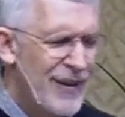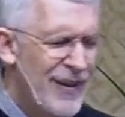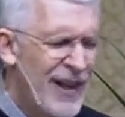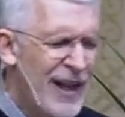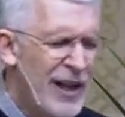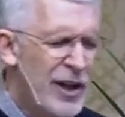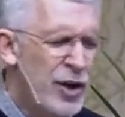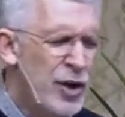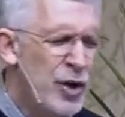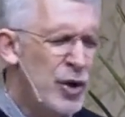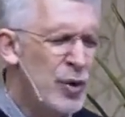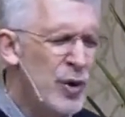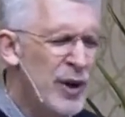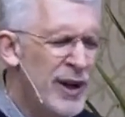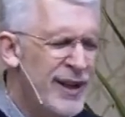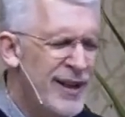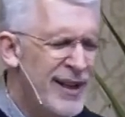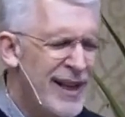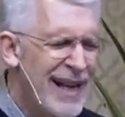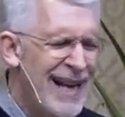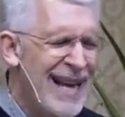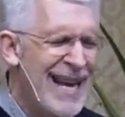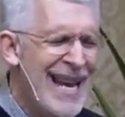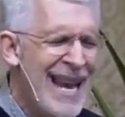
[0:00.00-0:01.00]
that you
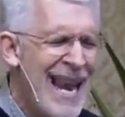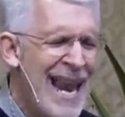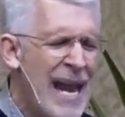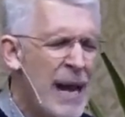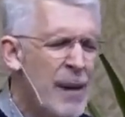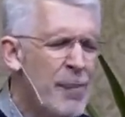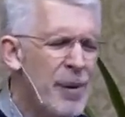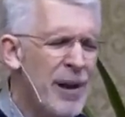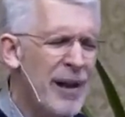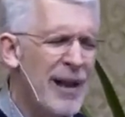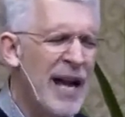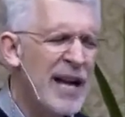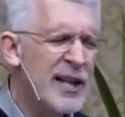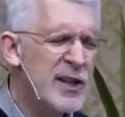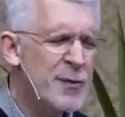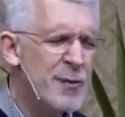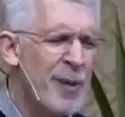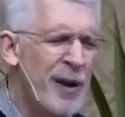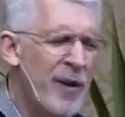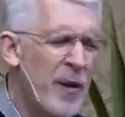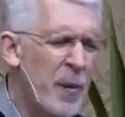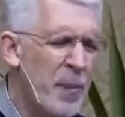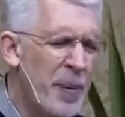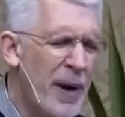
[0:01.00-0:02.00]
would enable us
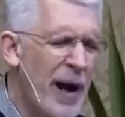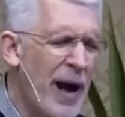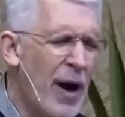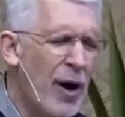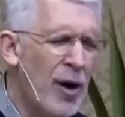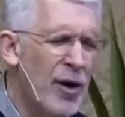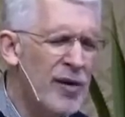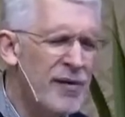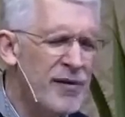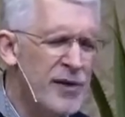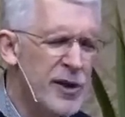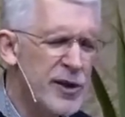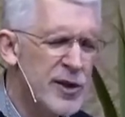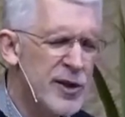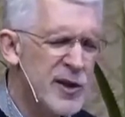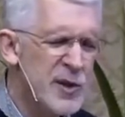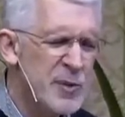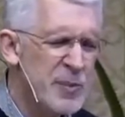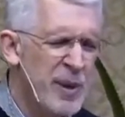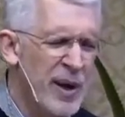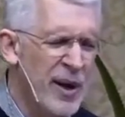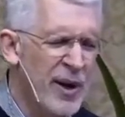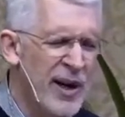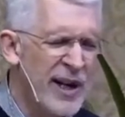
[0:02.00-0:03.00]
by the power of your
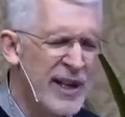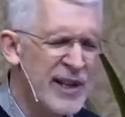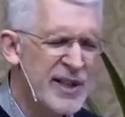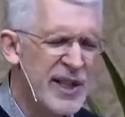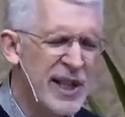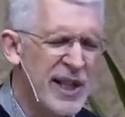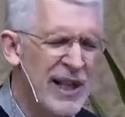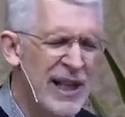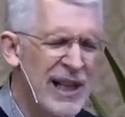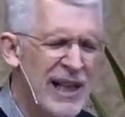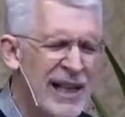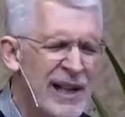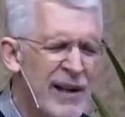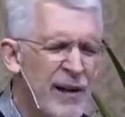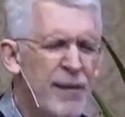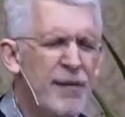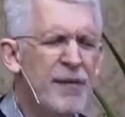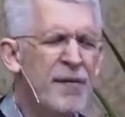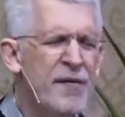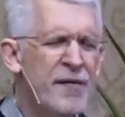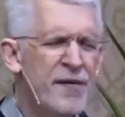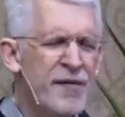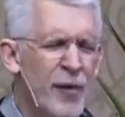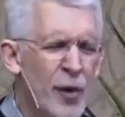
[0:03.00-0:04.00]
Spirit to
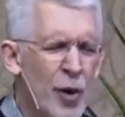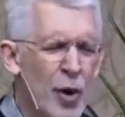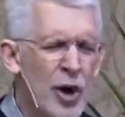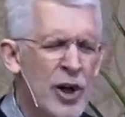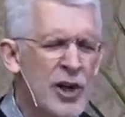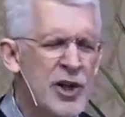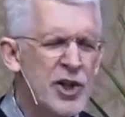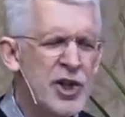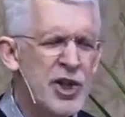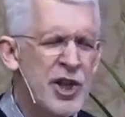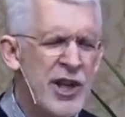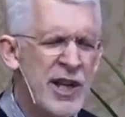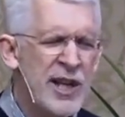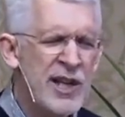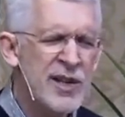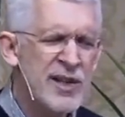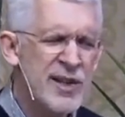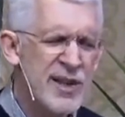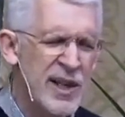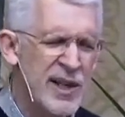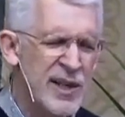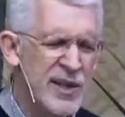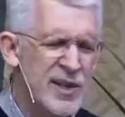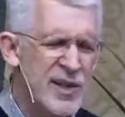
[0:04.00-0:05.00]
live for
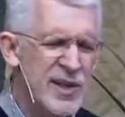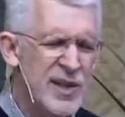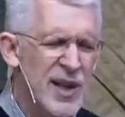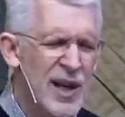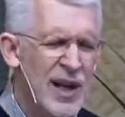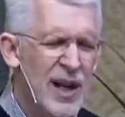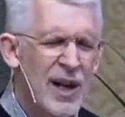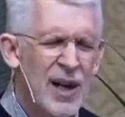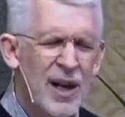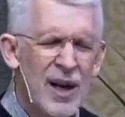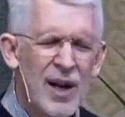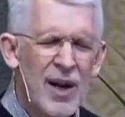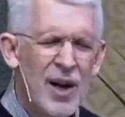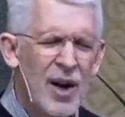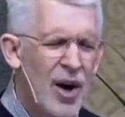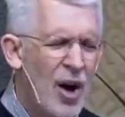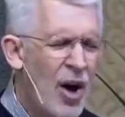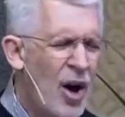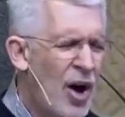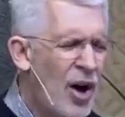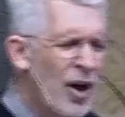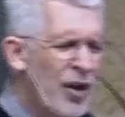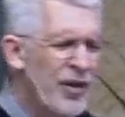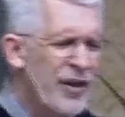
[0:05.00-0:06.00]
Jesus
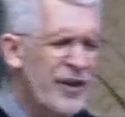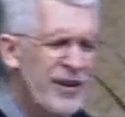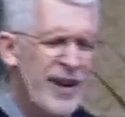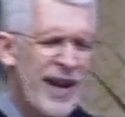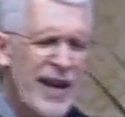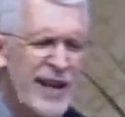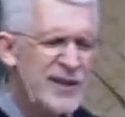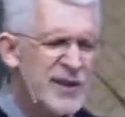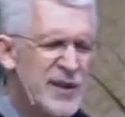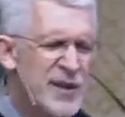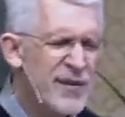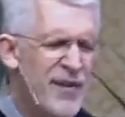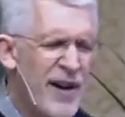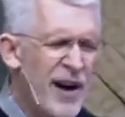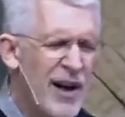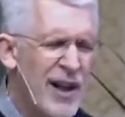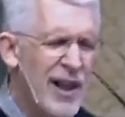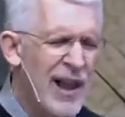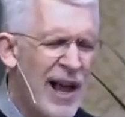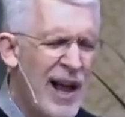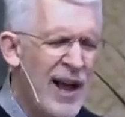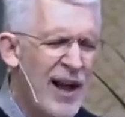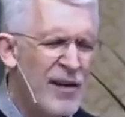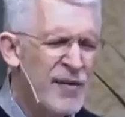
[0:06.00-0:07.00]
all the days of our
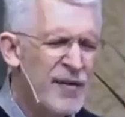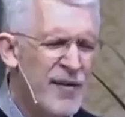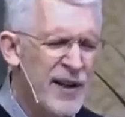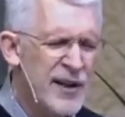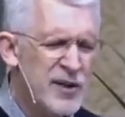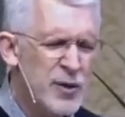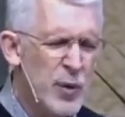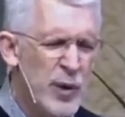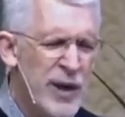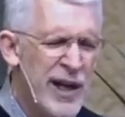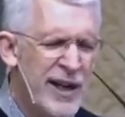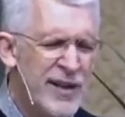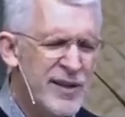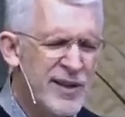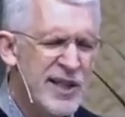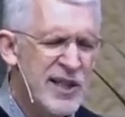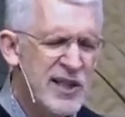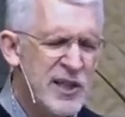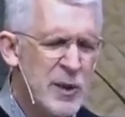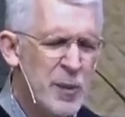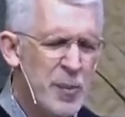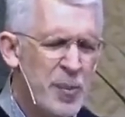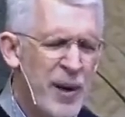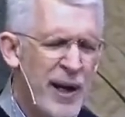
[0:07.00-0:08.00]
life as we
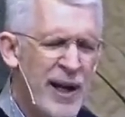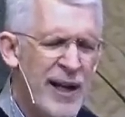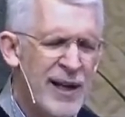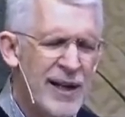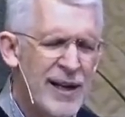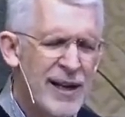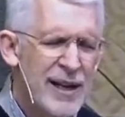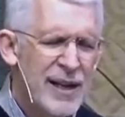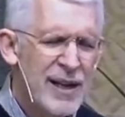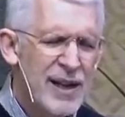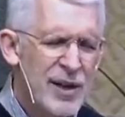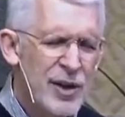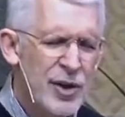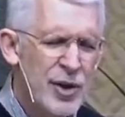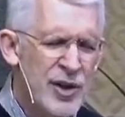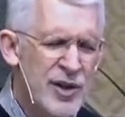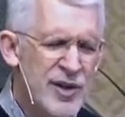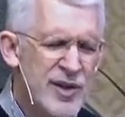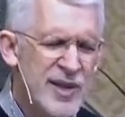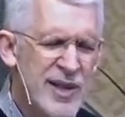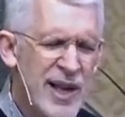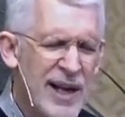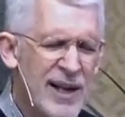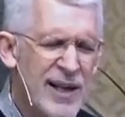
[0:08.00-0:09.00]
anticipate your
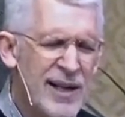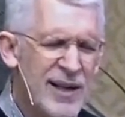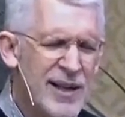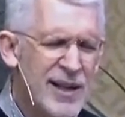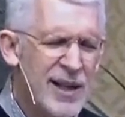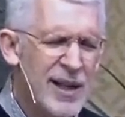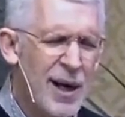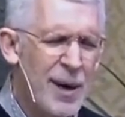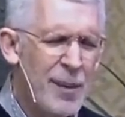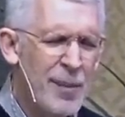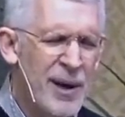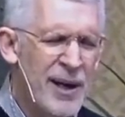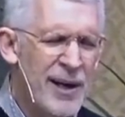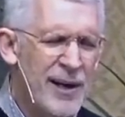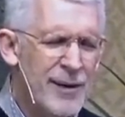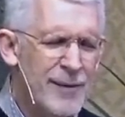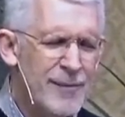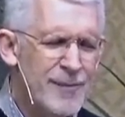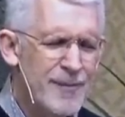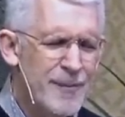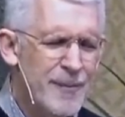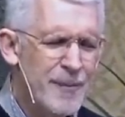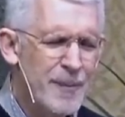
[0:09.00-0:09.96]
second coming.